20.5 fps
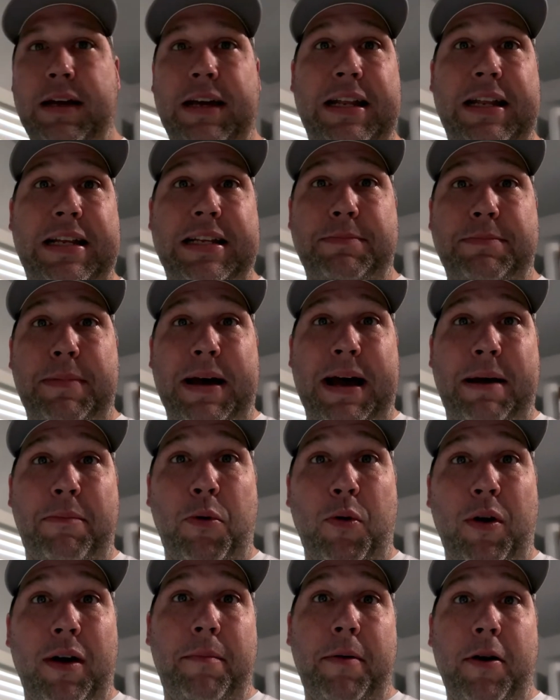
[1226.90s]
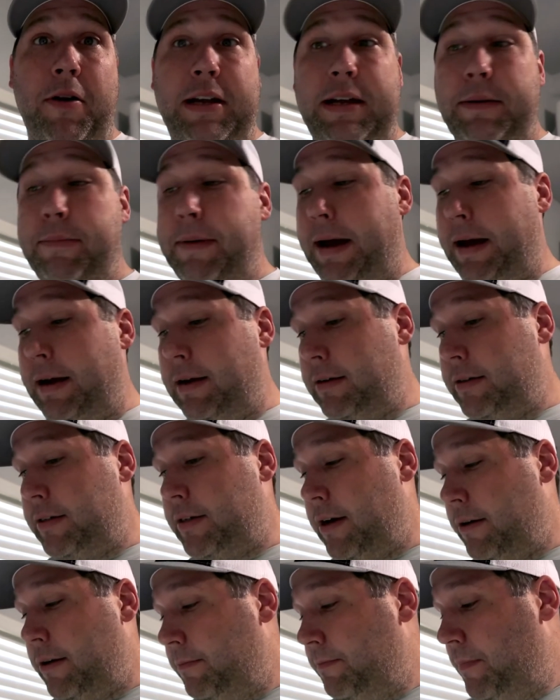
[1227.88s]
Get this bad boy up on eBay.
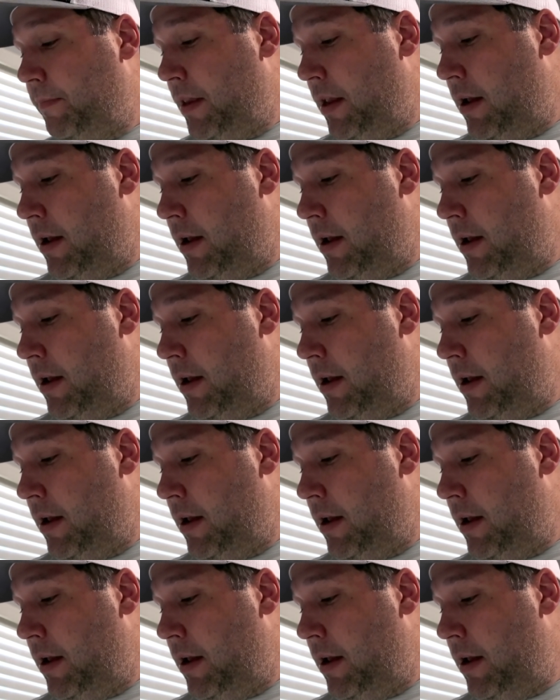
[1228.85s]
So